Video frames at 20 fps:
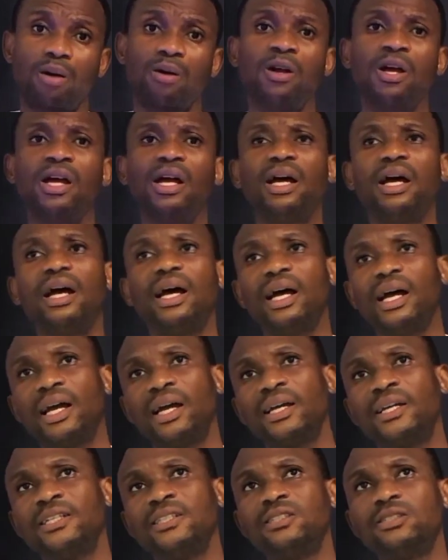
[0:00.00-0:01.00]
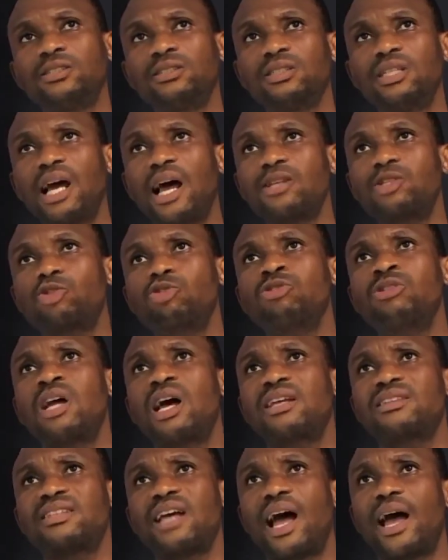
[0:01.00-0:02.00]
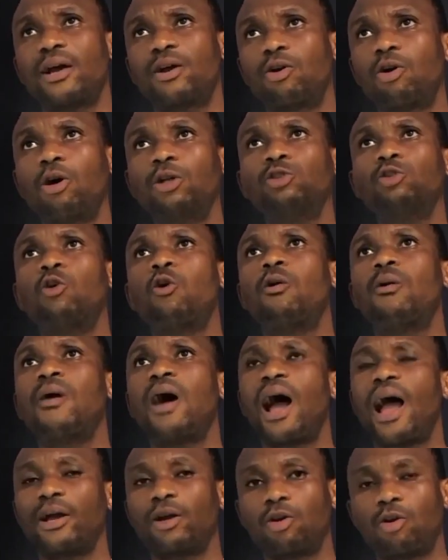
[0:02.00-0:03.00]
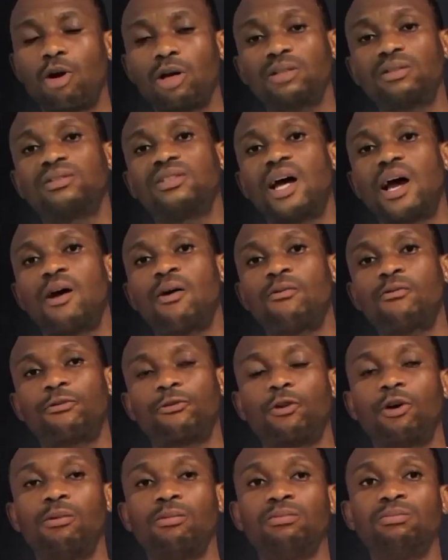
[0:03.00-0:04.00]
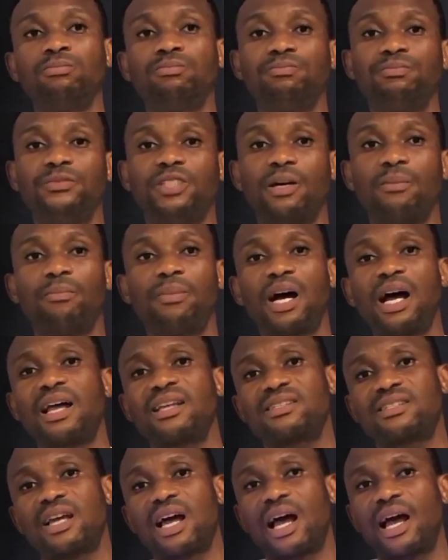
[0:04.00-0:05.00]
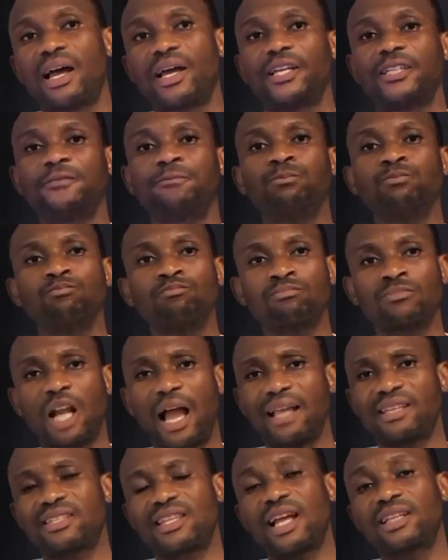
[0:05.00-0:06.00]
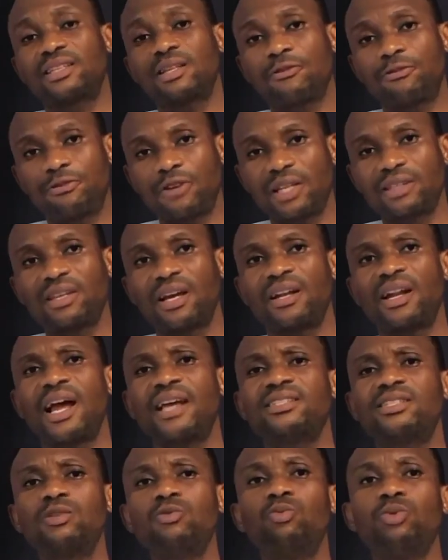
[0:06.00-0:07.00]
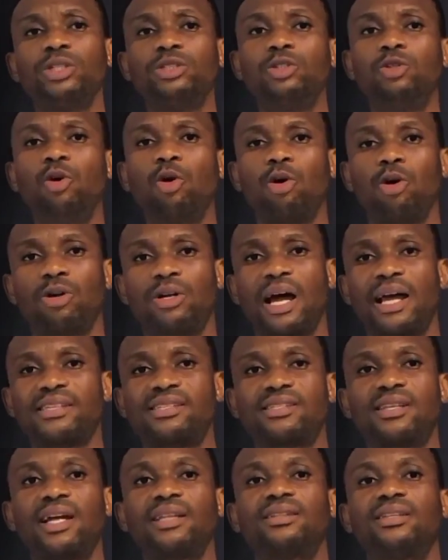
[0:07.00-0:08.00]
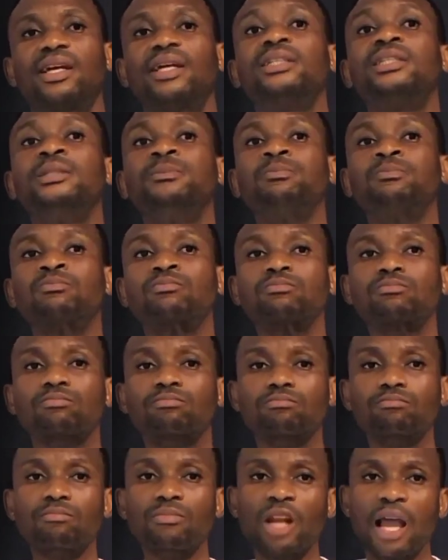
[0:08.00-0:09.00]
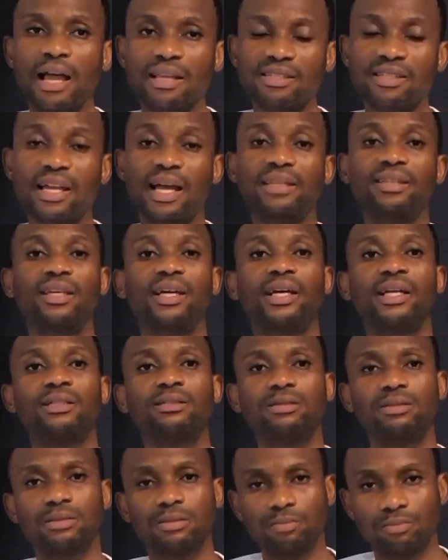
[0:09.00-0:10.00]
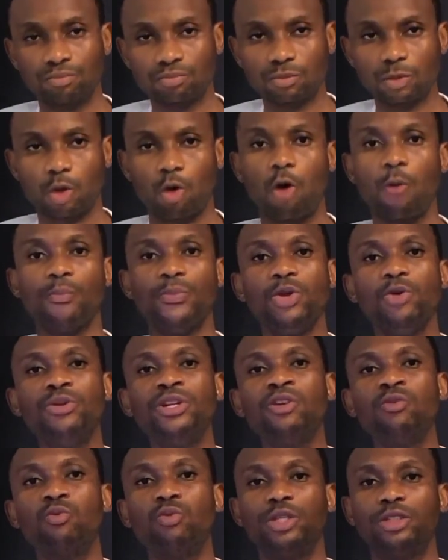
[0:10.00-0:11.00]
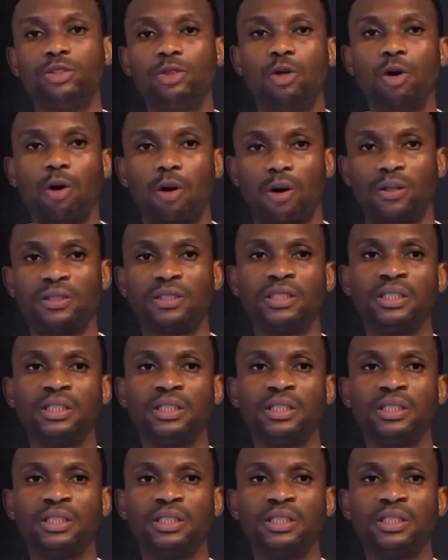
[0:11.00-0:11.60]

Mm. And as soon as I got I got down from the bus, I I started fraternizing with God. I started I started communing with God.